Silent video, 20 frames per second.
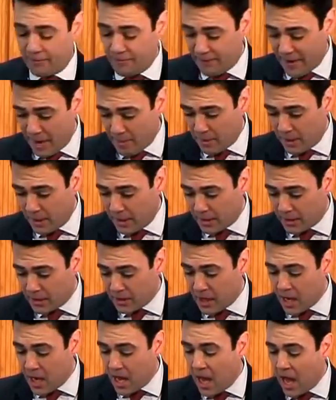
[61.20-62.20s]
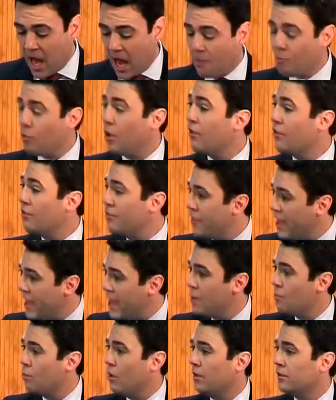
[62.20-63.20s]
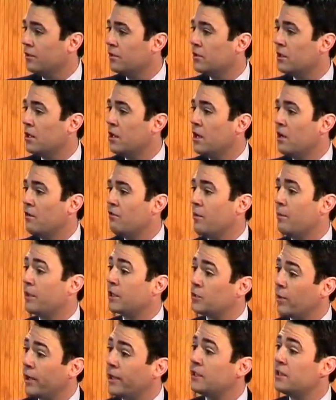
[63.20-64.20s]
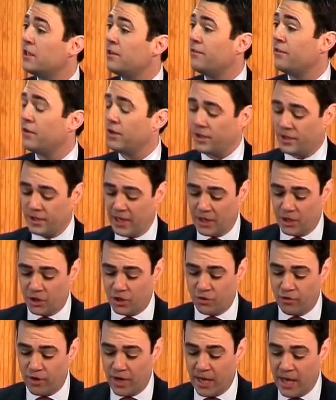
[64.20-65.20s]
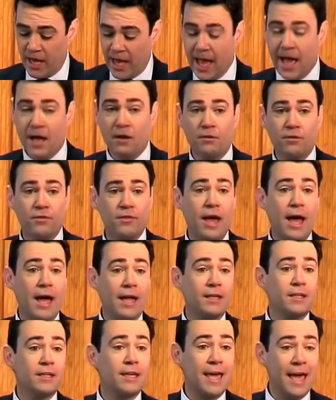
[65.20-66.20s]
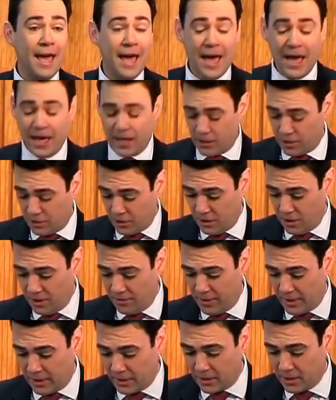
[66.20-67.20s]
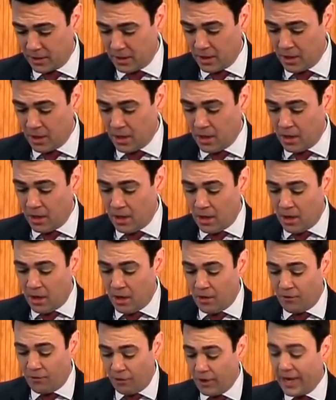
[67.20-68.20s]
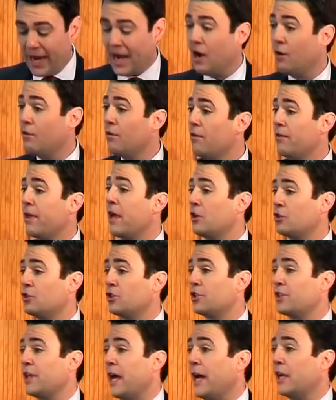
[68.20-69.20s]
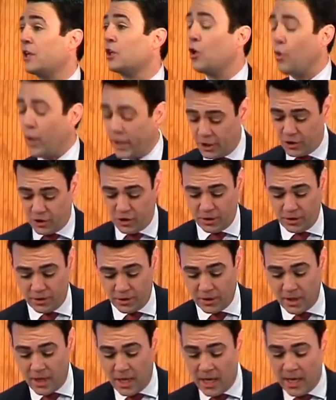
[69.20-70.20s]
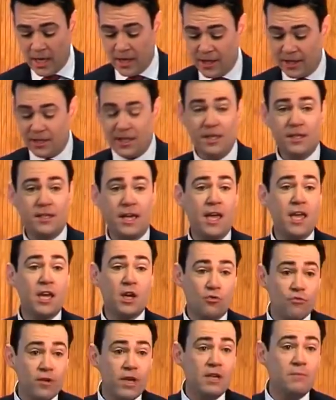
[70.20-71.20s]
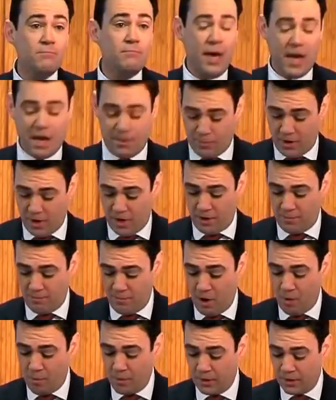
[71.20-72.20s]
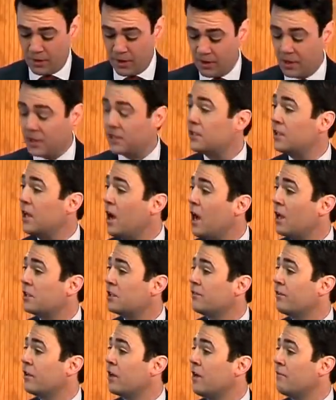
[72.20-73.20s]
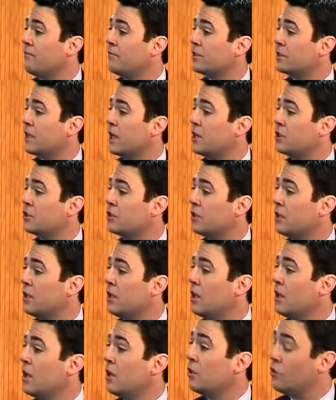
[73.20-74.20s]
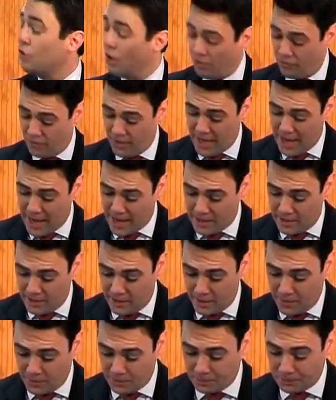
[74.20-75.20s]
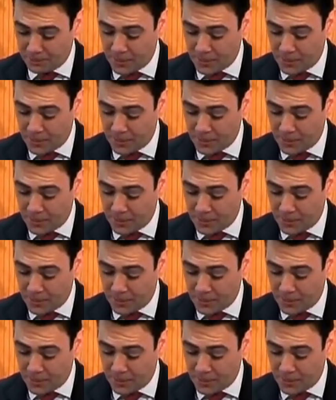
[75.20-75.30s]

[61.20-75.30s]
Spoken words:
and families and what they want from a 21st century health and care service. For now, they are just that, questions. This is a green paper moment, the start of a conversation, not the end.